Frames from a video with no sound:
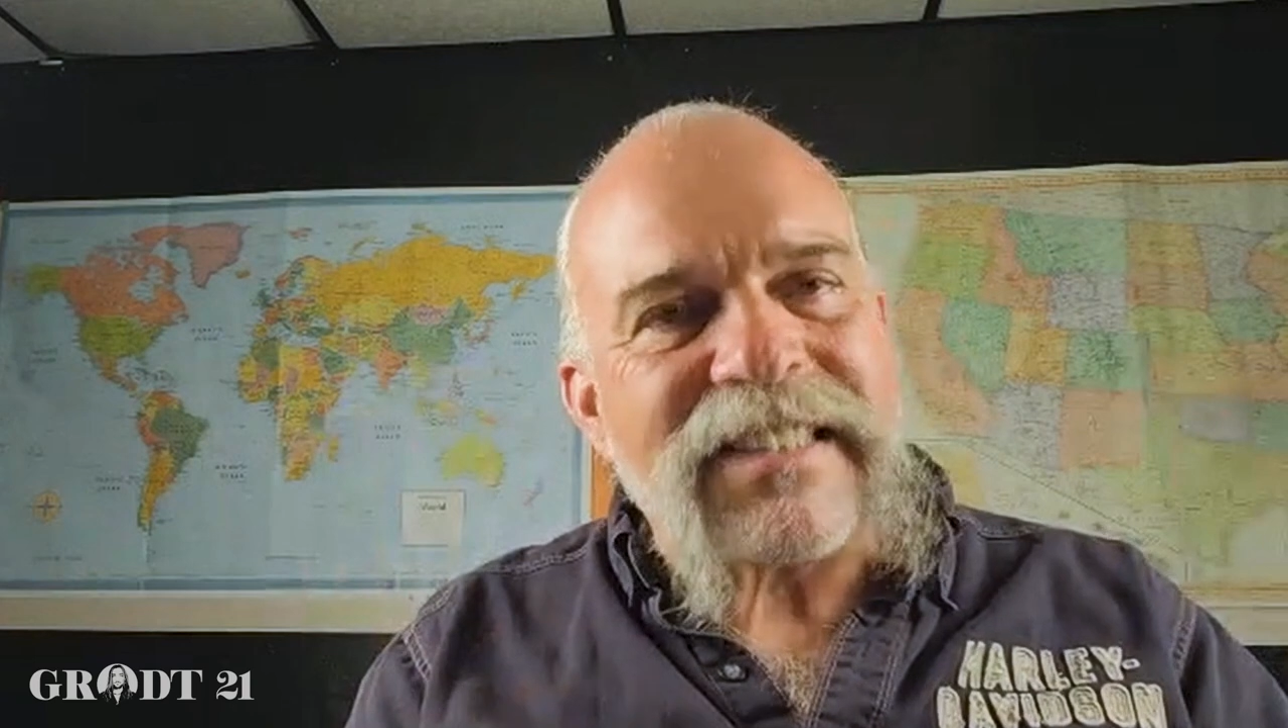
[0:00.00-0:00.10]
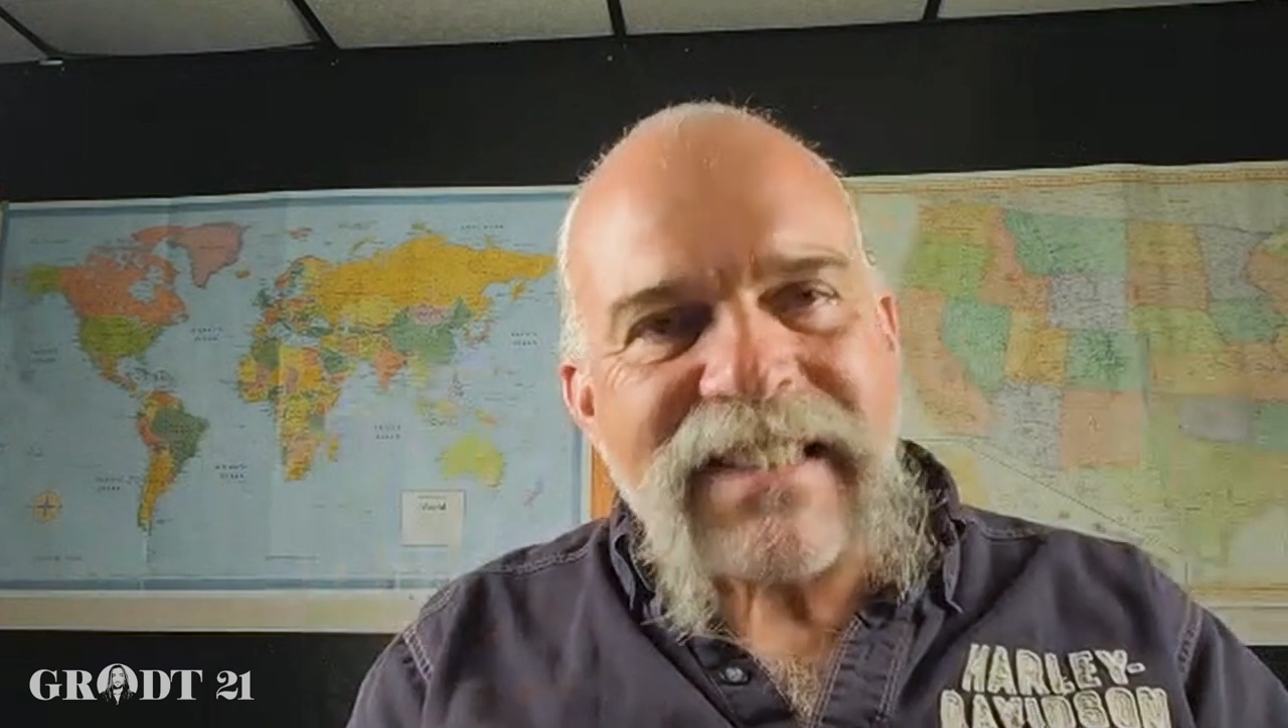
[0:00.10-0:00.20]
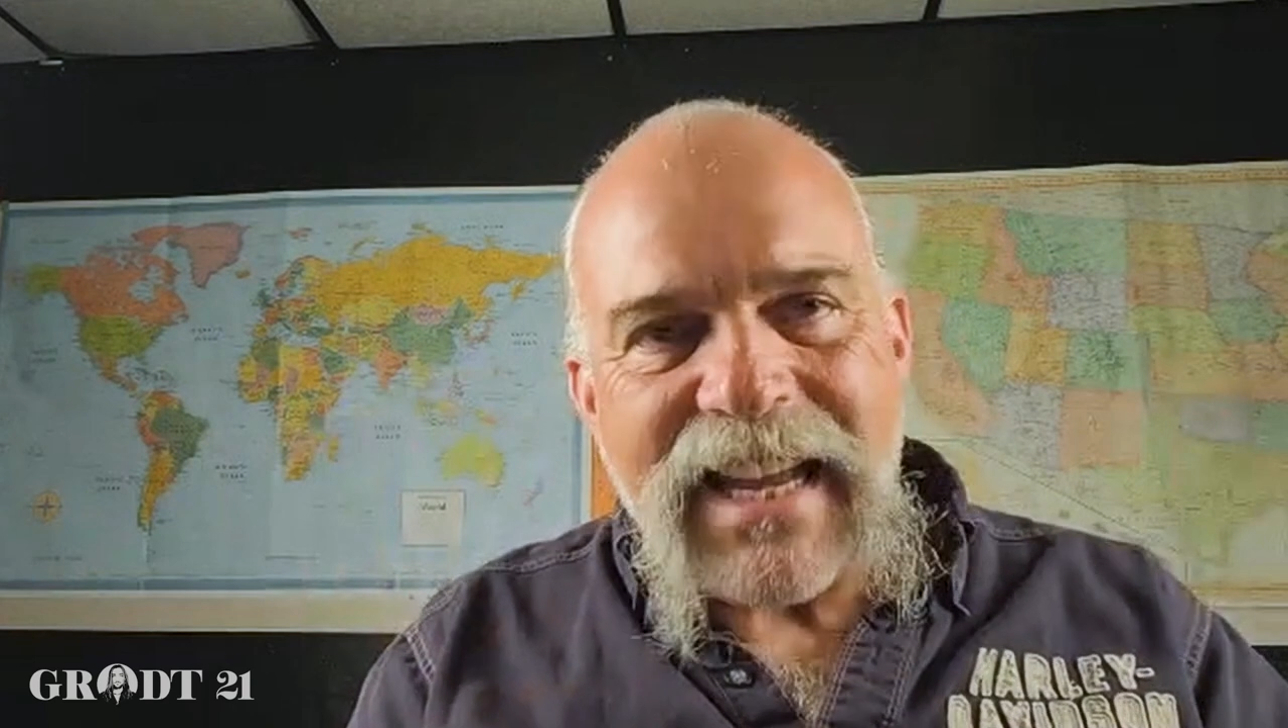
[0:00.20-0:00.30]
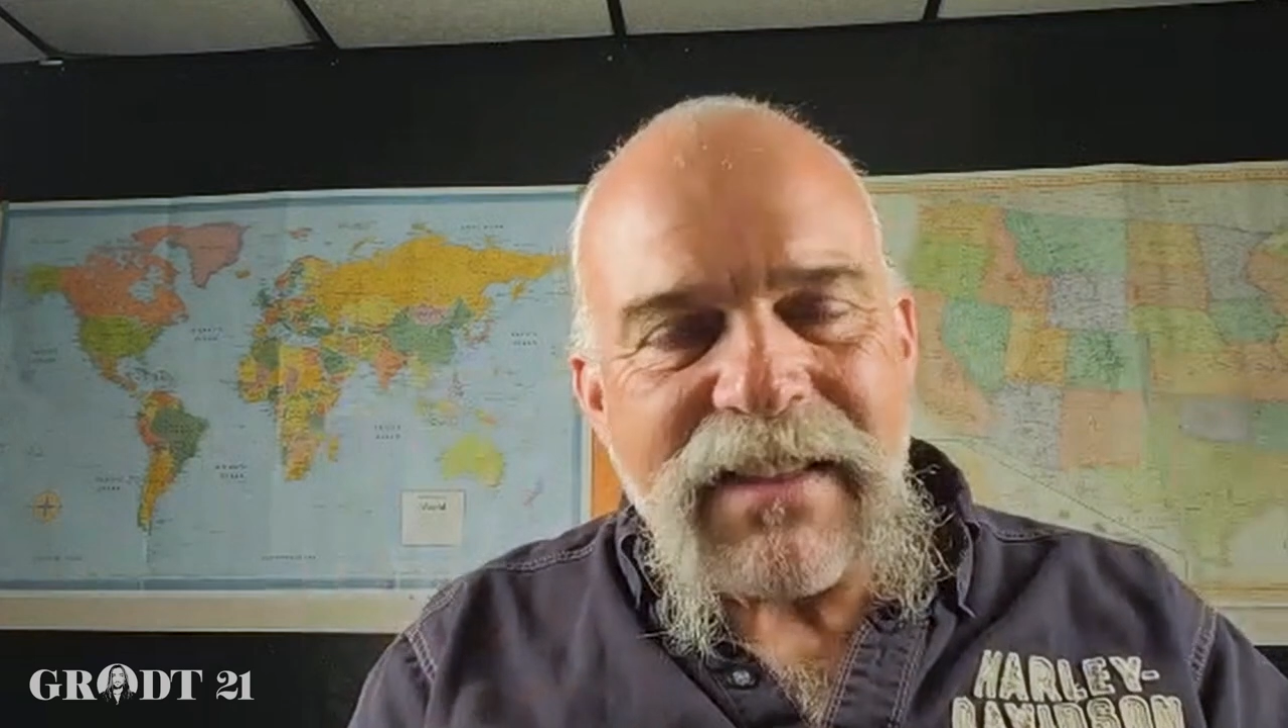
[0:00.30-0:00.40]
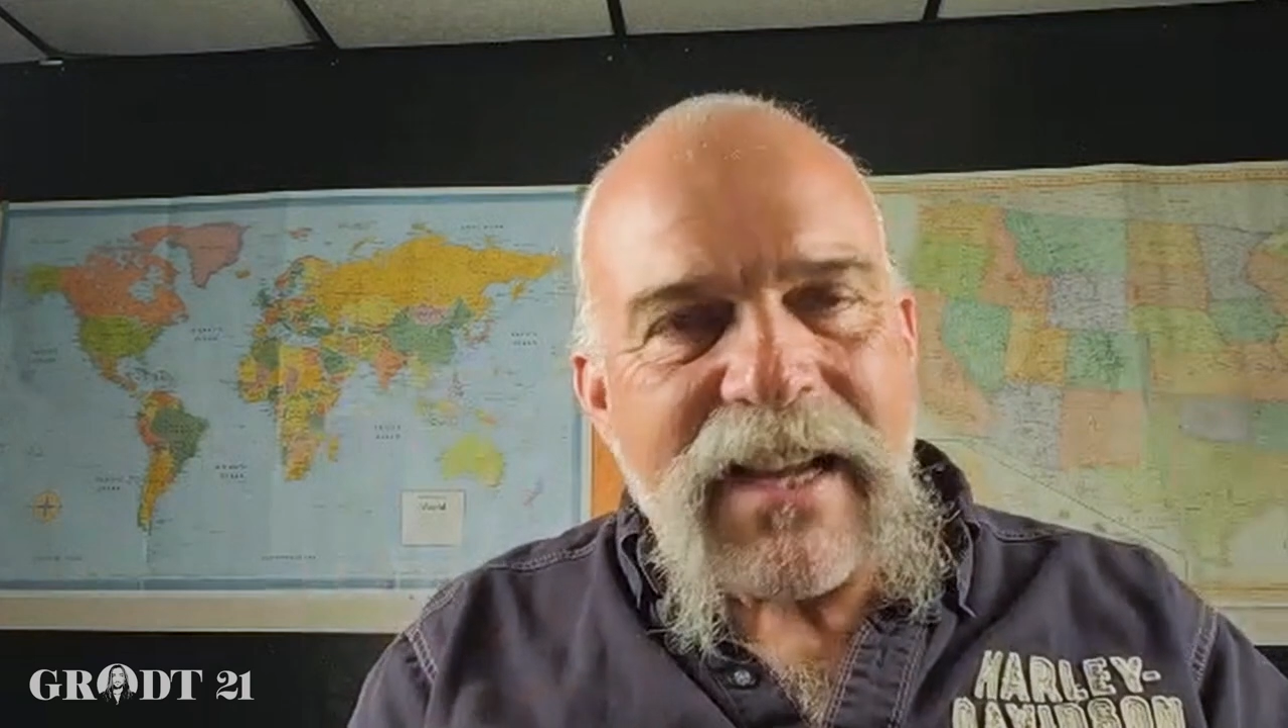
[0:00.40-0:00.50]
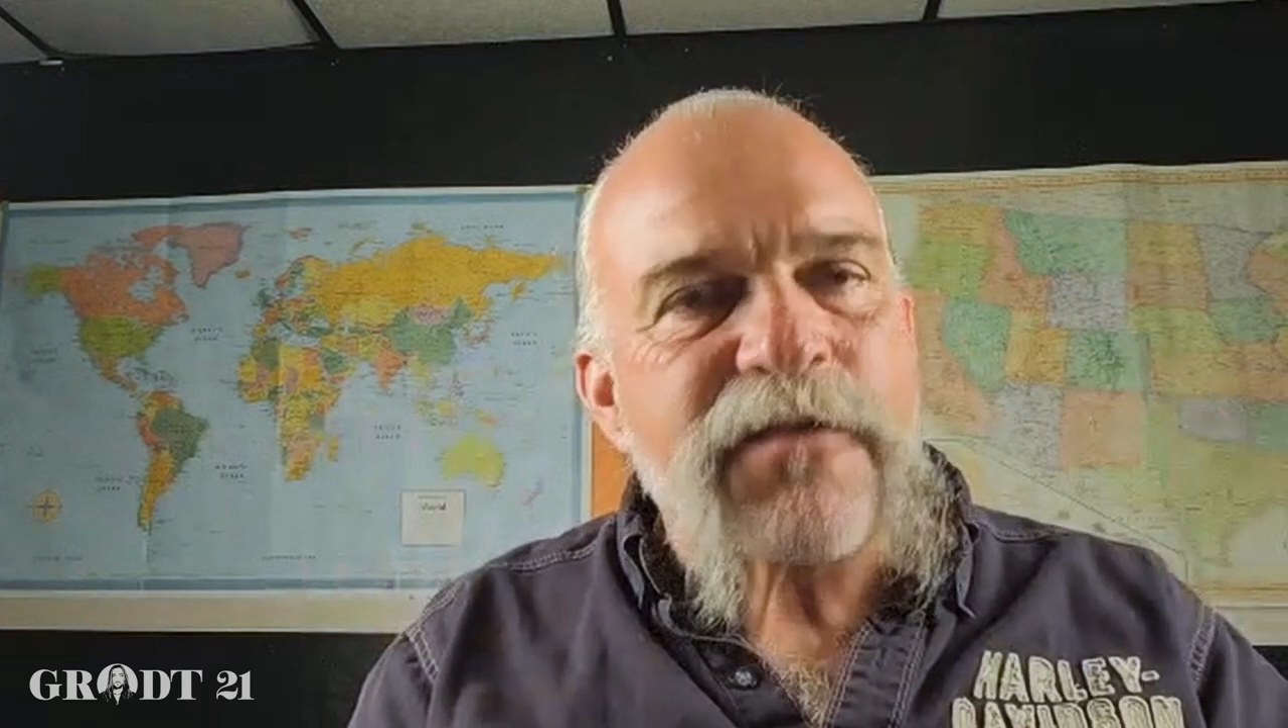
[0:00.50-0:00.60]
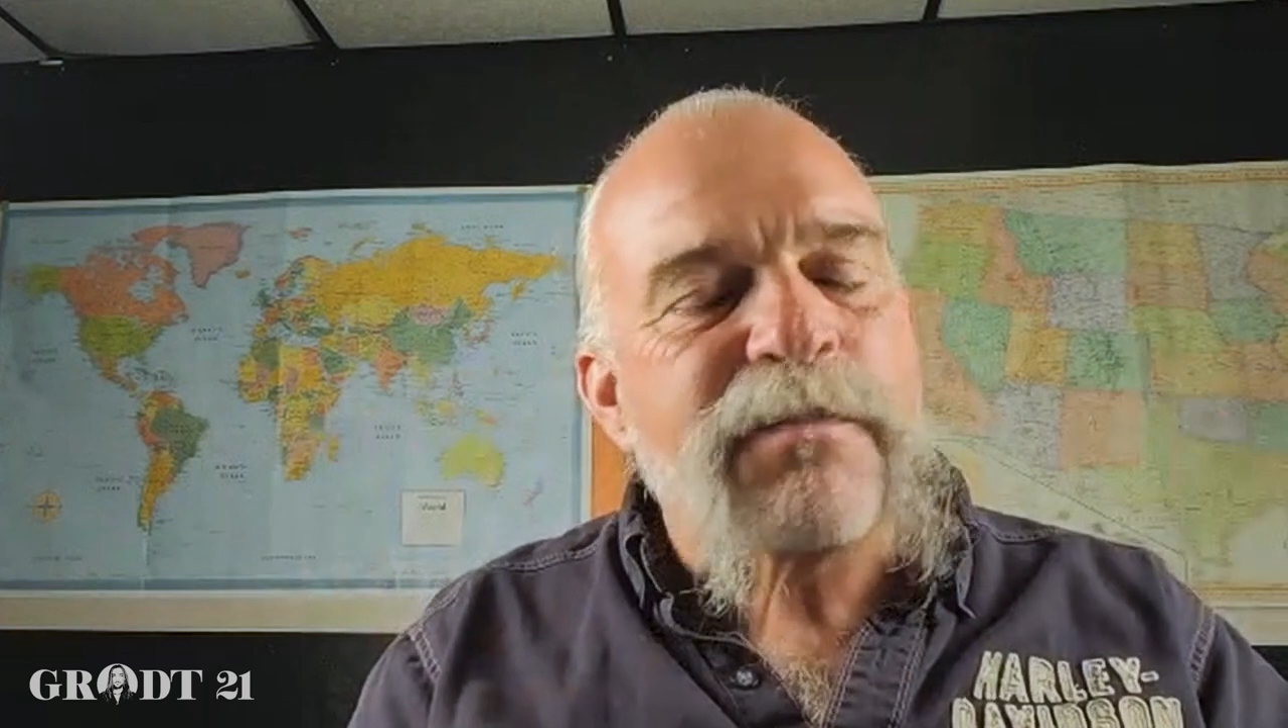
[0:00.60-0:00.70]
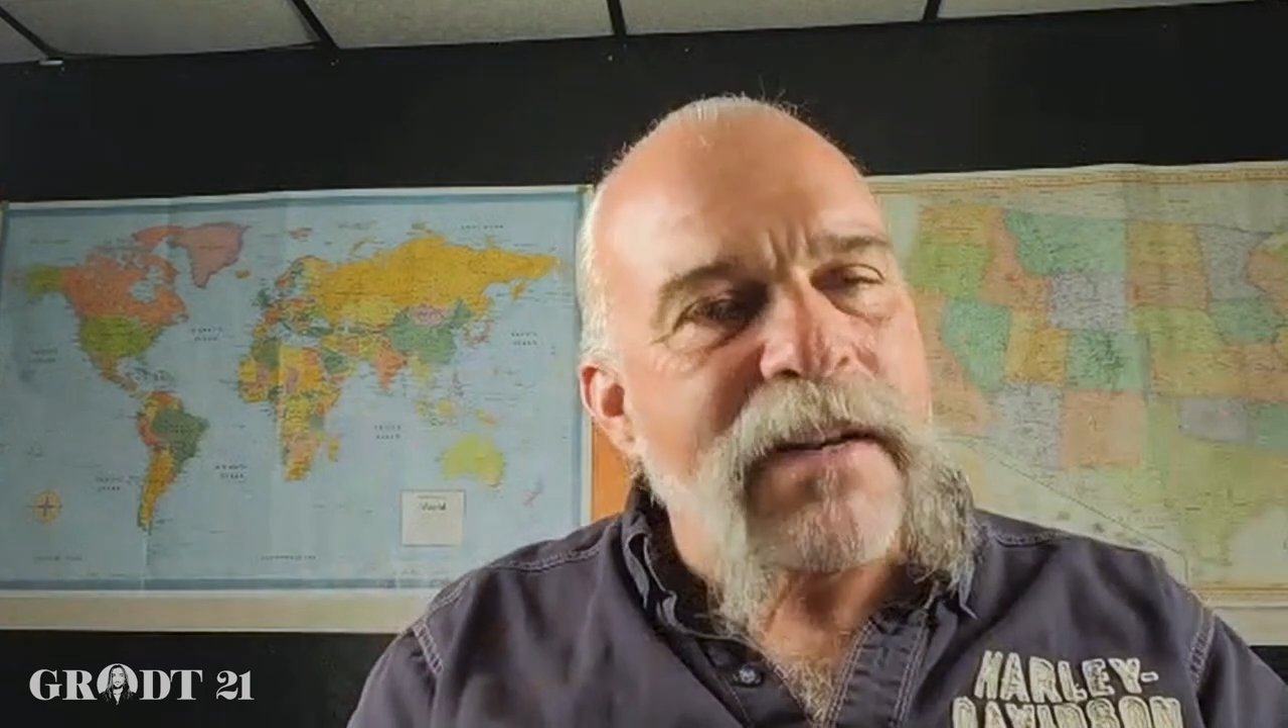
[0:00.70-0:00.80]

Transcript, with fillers: to say this,